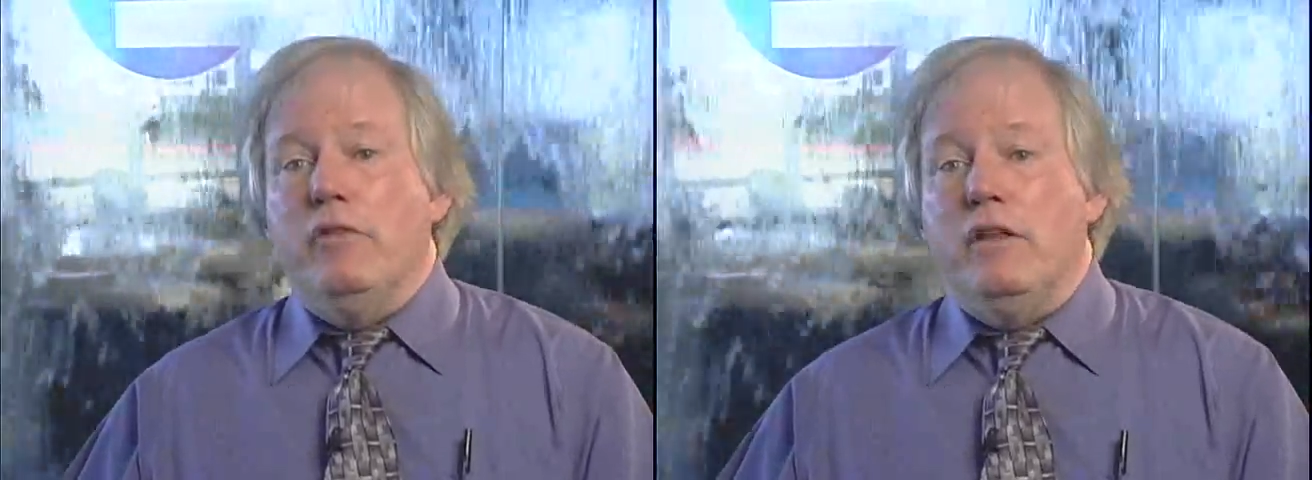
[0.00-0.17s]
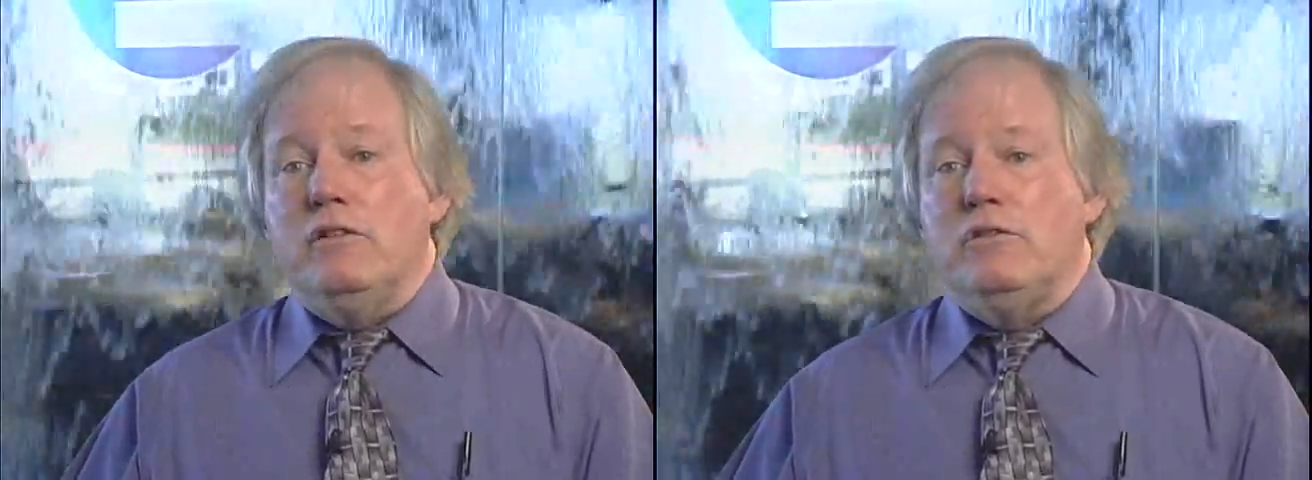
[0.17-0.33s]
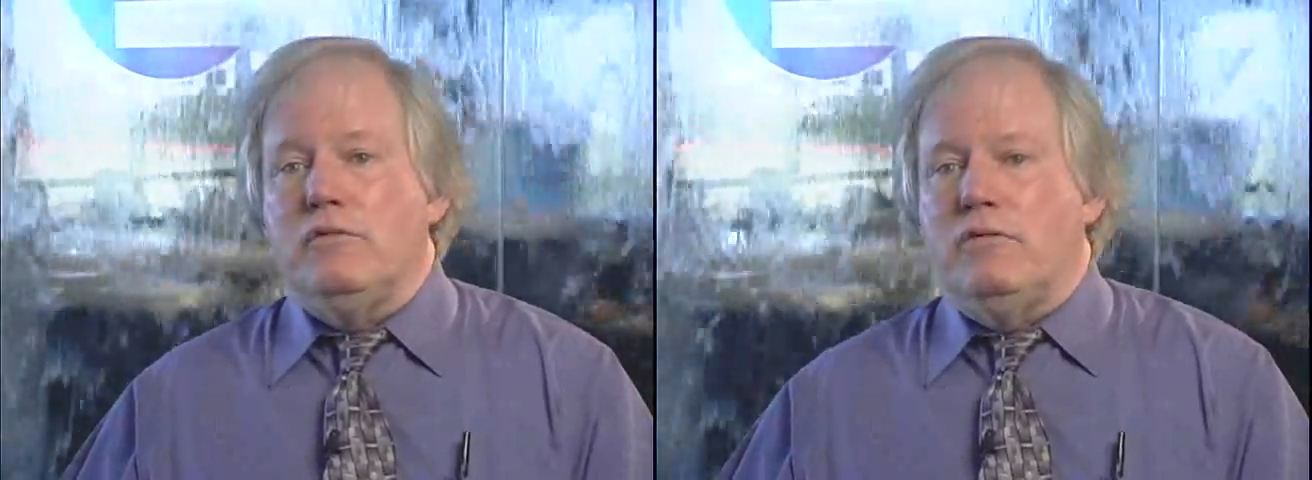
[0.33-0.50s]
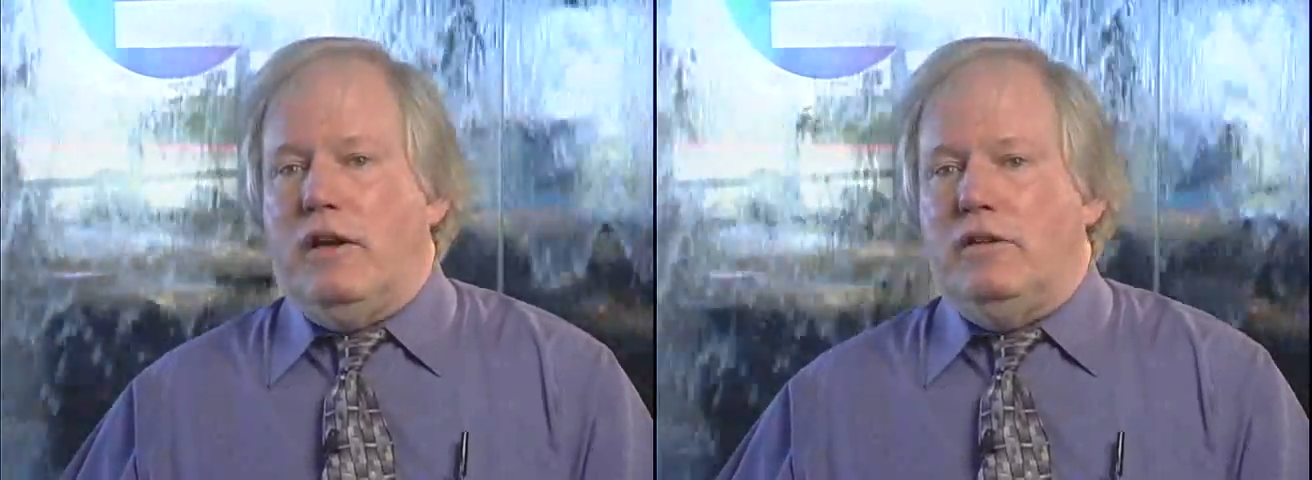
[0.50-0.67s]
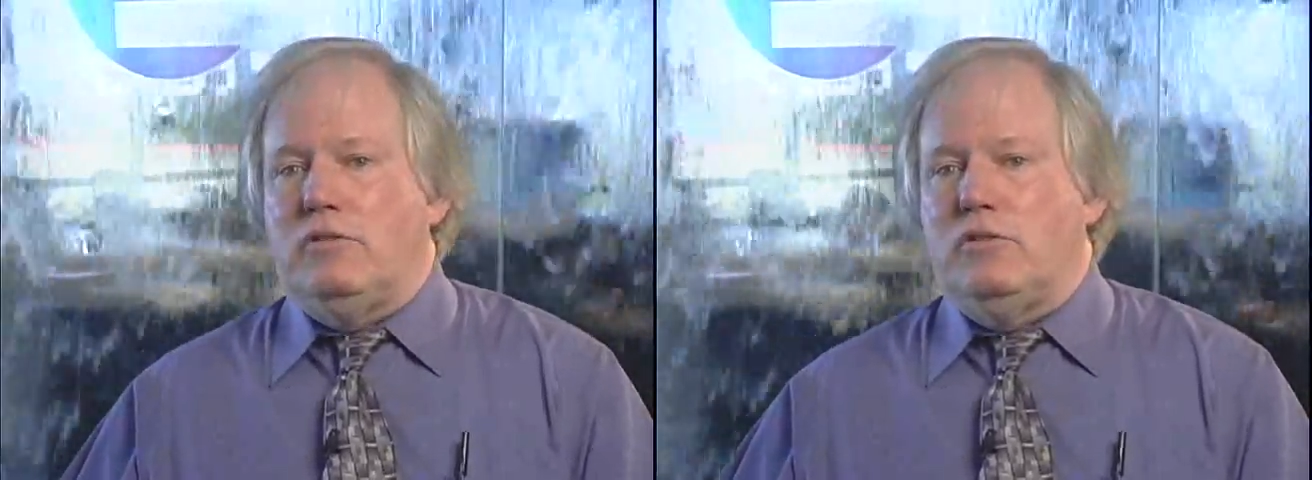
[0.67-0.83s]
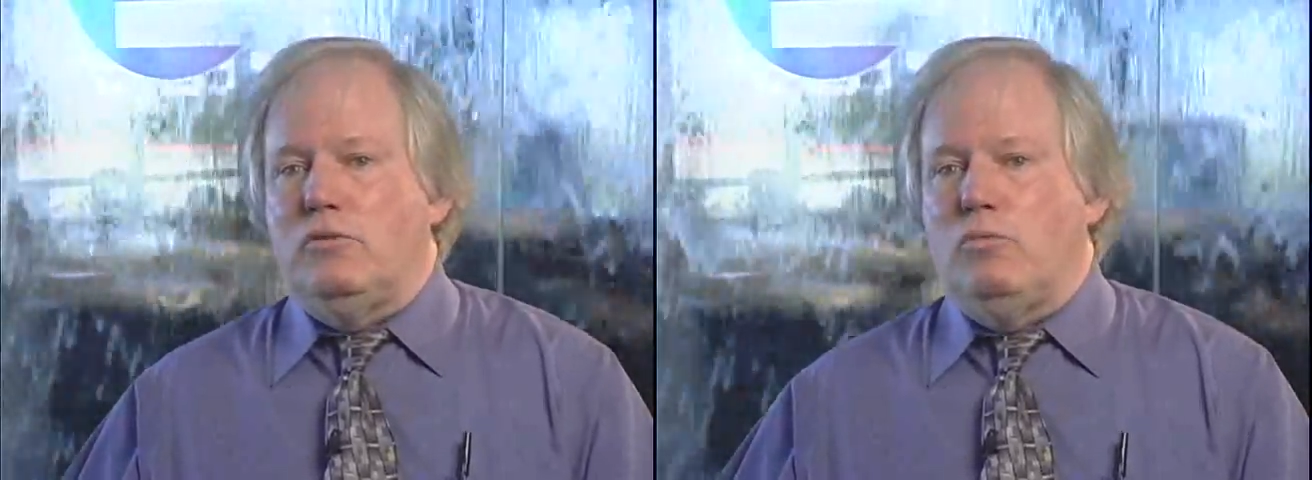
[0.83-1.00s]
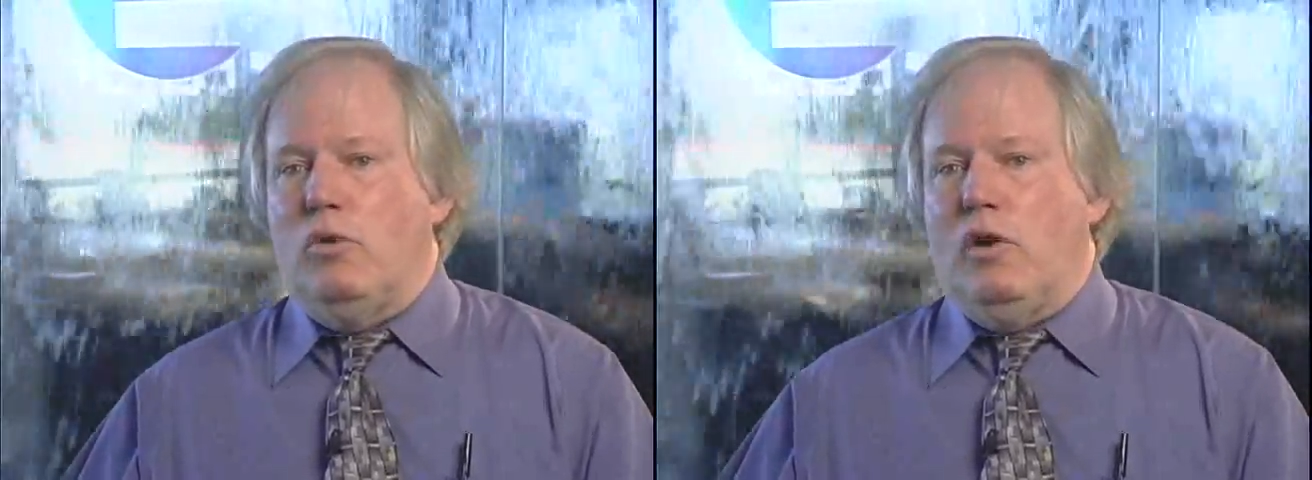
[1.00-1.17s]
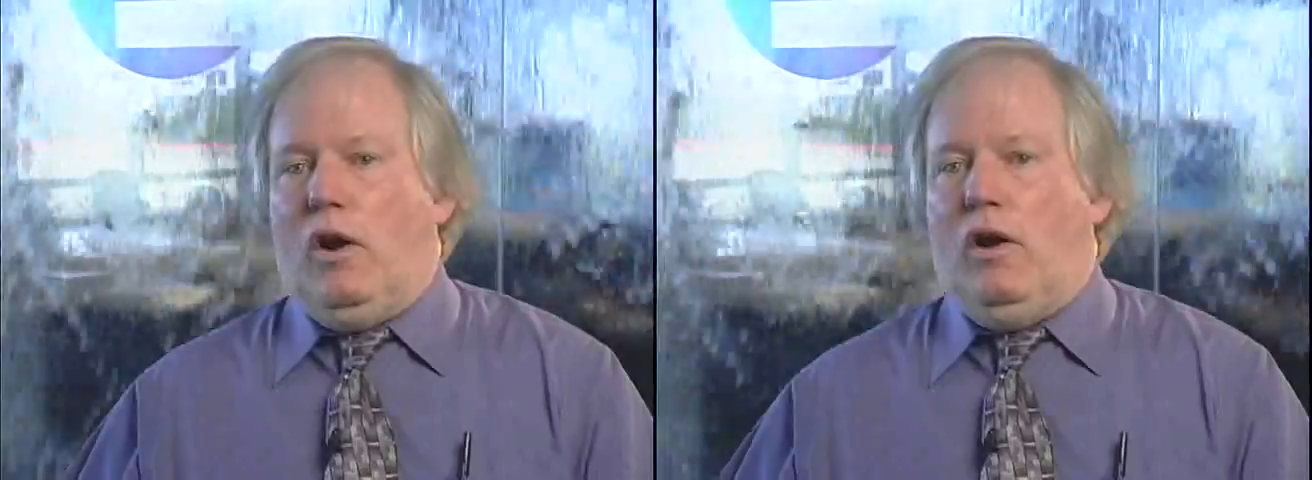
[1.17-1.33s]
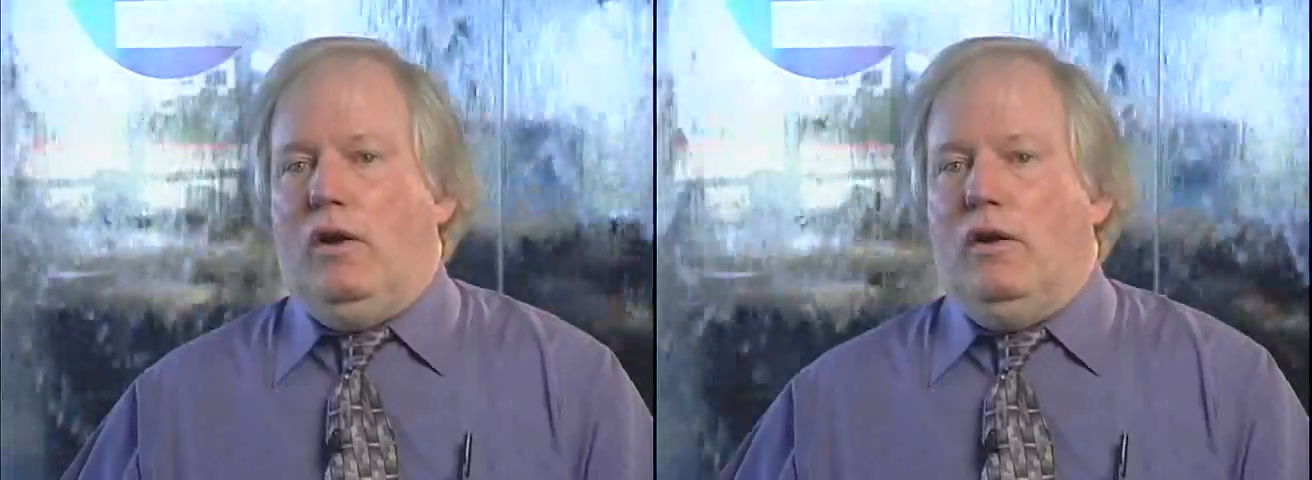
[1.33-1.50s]
these devices
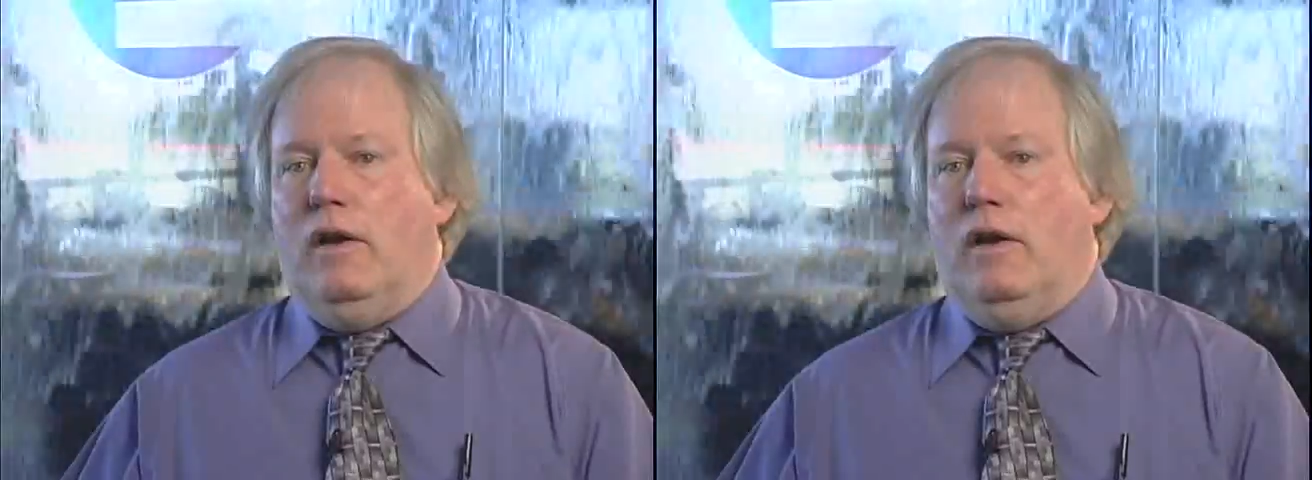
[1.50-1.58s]
work.